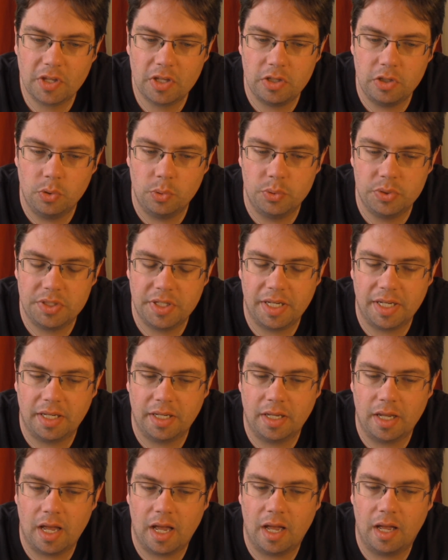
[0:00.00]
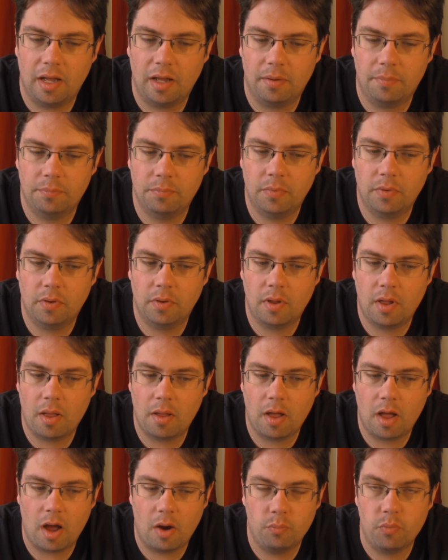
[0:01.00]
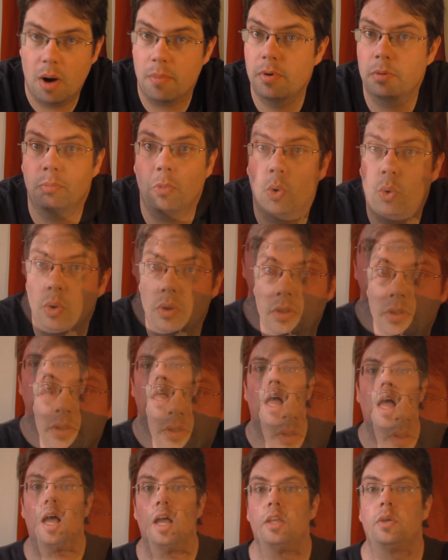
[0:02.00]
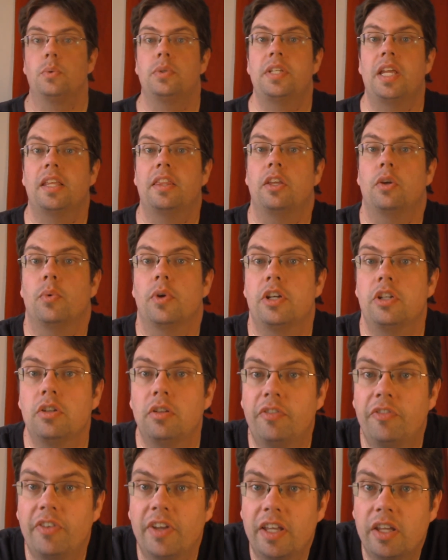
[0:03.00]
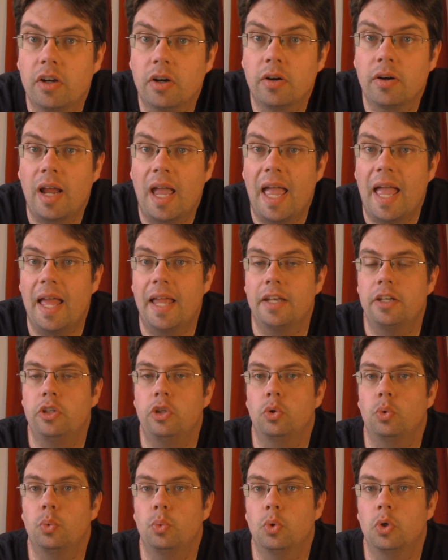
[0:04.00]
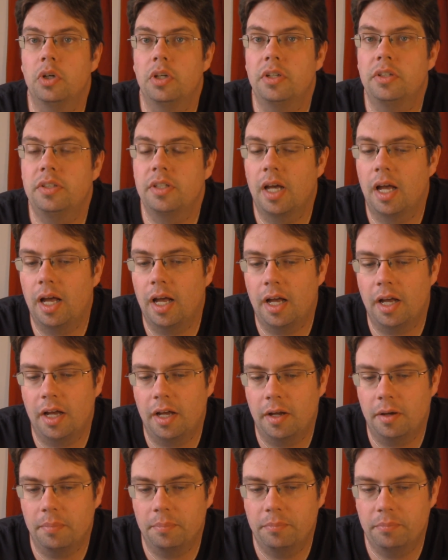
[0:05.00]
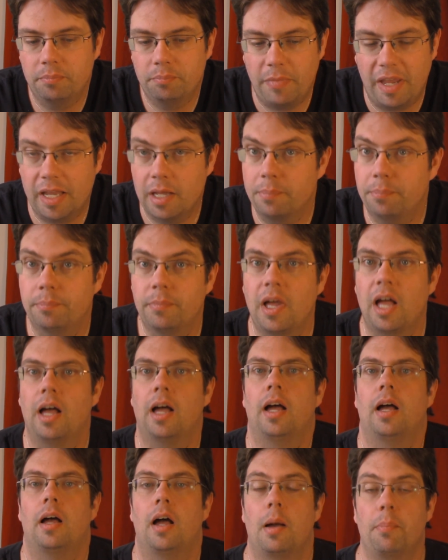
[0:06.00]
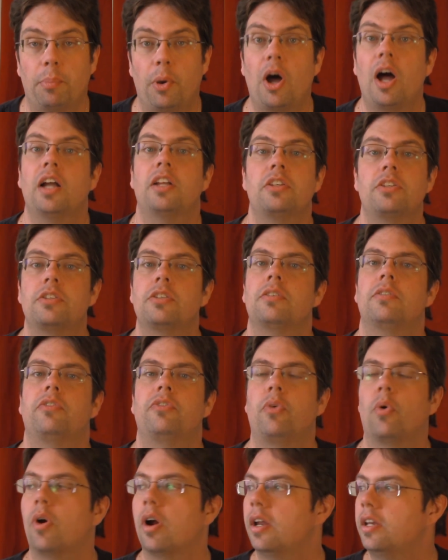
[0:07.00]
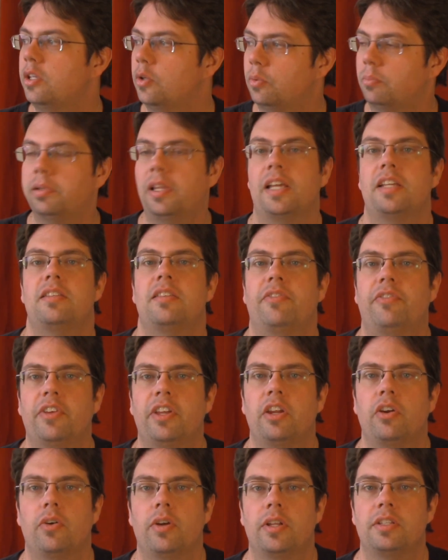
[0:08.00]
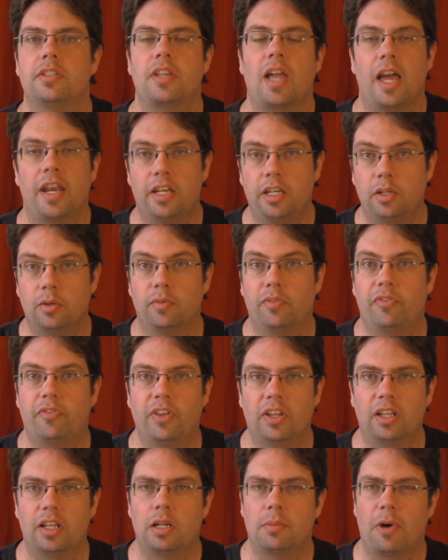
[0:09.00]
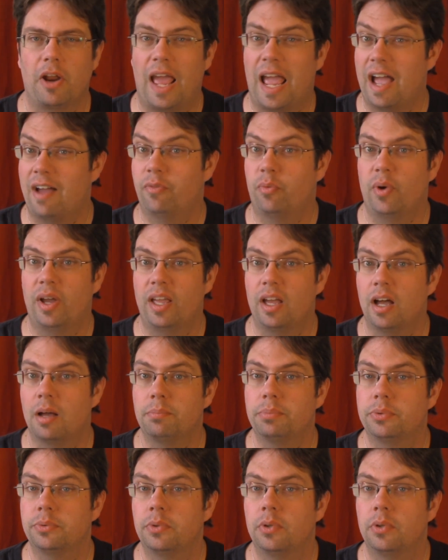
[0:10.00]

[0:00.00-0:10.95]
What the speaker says: Using a rubber mold. You would take the original figure and you would make a box for it. You would place the figure inside it and you would fill it about halfway up